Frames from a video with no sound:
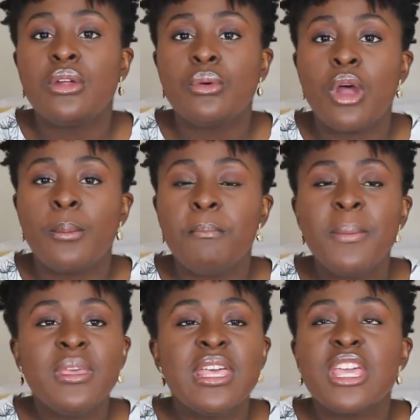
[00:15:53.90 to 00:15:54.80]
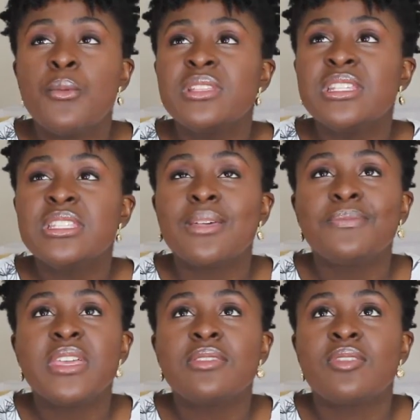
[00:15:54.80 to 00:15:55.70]
grow up? Maybe like it wasn't
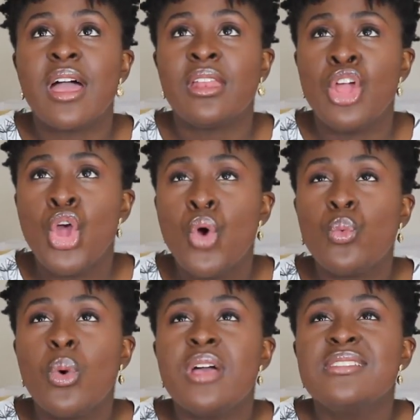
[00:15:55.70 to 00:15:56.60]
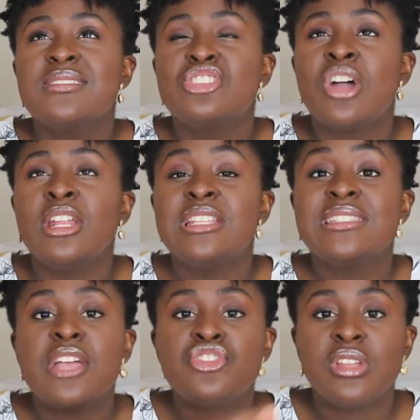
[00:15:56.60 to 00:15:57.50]
something that was done
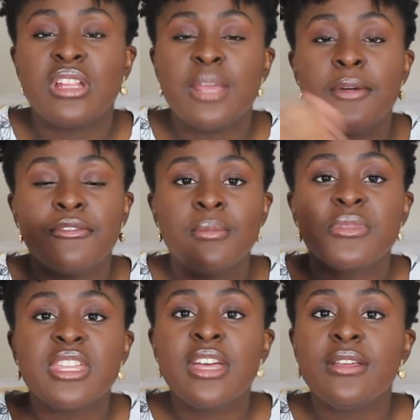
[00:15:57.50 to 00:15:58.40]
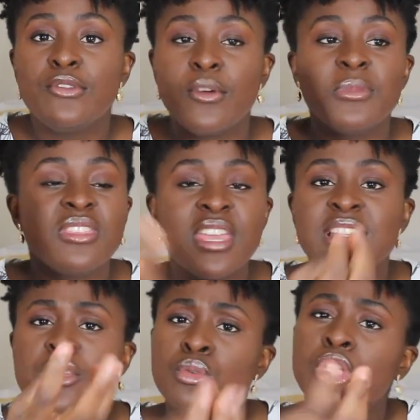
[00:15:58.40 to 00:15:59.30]
intentionally, but from the
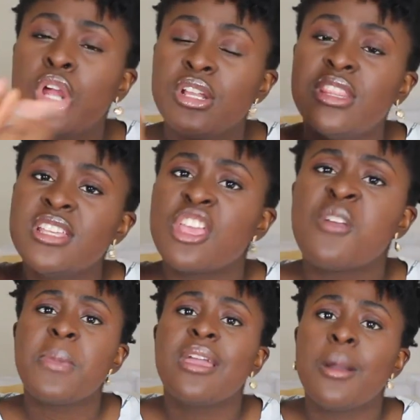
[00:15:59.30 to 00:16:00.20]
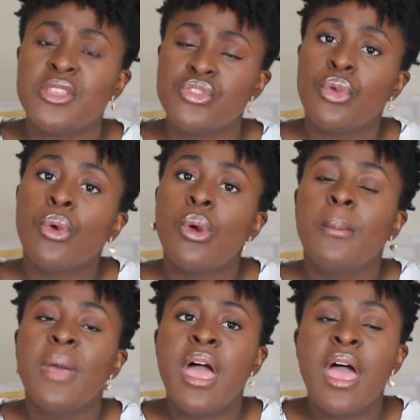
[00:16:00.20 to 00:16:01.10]
things that you learn, things that pick up as you grew
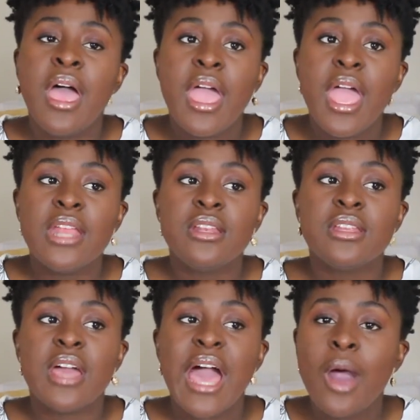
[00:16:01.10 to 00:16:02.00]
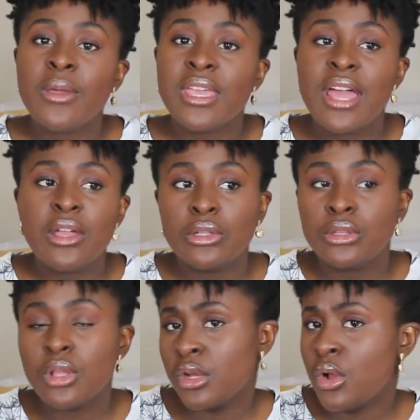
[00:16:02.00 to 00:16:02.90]
up. And how can I
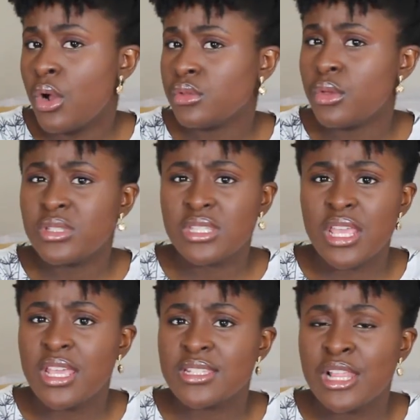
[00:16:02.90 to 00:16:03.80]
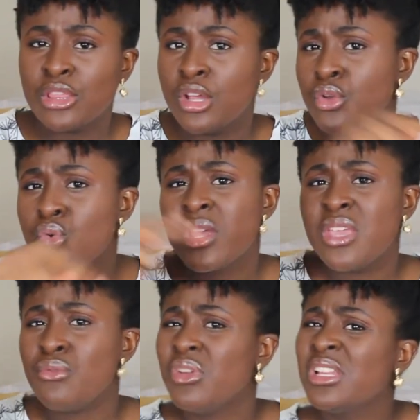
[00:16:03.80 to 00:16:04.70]
unlearn all those things and learn who
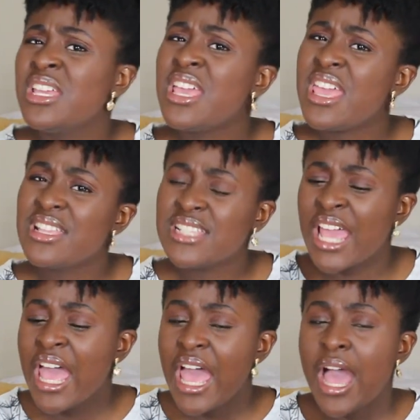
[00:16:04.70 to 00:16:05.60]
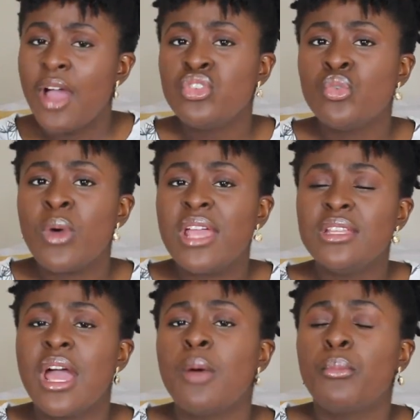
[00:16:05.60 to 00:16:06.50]
he really is? Like, how do I
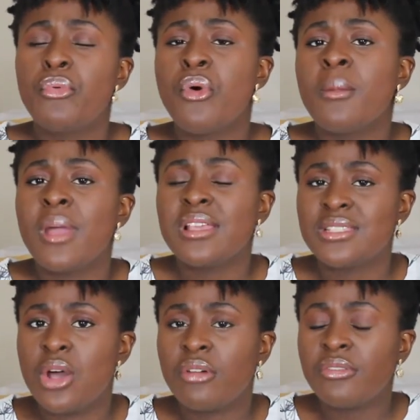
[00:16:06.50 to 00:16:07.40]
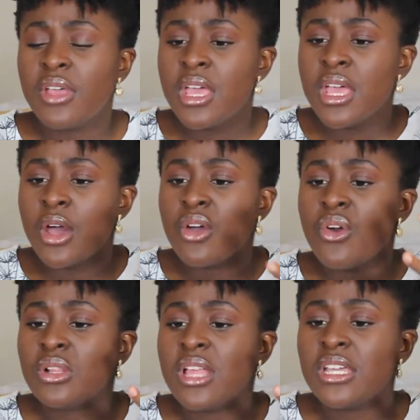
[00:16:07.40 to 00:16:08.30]
now pour myself,
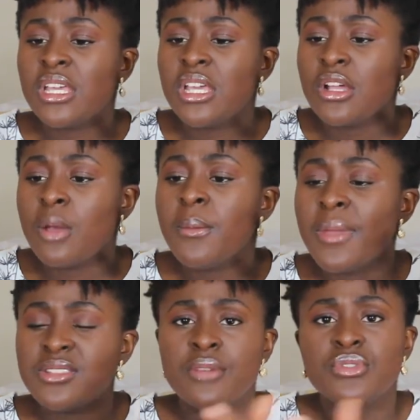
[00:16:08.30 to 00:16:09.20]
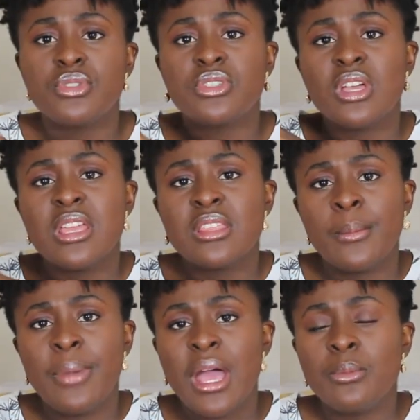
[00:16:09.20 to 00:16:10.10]
or like commit myself to studying
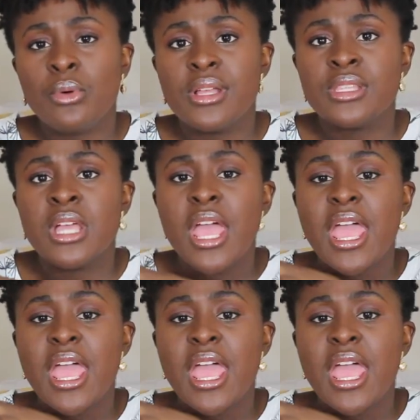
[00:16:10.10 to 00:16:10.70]
the Bible and